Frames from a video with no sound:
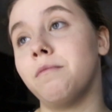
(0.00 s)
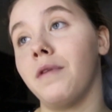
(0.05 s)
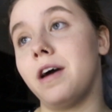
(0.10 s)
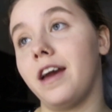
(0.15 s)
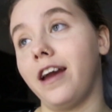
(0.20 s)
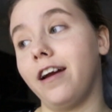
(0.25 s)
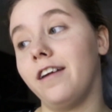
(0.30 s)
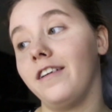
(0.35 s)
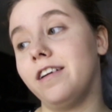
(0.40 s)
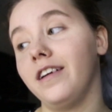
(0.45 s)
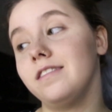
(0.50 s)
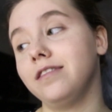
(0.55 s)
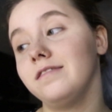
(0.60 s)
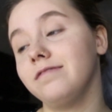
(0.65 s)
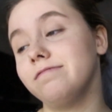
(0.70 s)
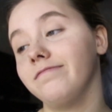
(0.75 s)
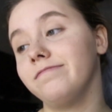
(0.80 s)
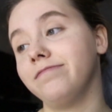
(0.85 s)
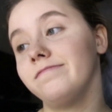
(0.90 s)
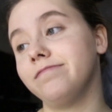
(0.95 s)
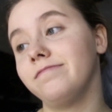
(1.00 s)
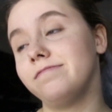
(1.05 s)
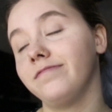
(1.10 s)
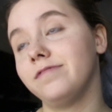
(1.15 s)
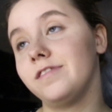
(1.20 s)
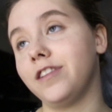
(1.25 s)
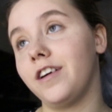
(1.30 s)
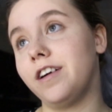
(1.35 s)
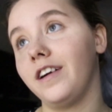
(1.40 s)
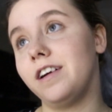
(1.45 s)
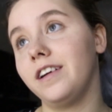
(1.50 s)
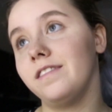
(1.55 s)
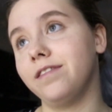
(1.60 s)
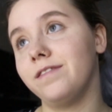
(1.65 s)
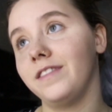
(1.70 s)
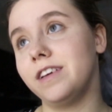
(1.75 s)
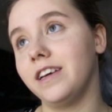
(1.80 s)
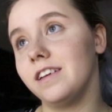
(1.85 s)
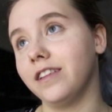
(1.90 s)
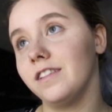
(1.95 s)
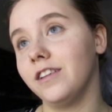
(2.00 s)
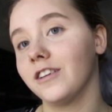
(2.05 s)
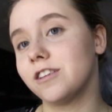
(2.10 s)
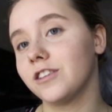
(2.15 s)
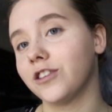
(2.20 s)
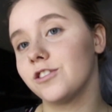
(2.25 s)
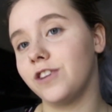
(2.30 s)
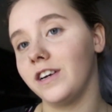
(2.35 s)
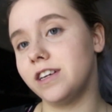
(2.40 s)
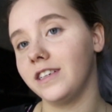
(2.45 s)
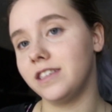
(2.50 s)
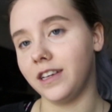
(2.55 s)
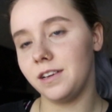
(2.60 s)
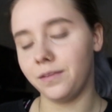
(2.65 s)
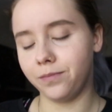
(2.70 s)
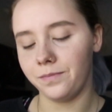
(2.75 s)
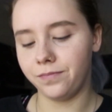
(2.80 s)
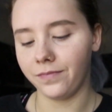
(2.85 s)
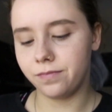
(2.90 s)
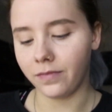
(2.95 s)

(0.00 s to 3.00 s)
my hair down. Sorry, it looks crazy.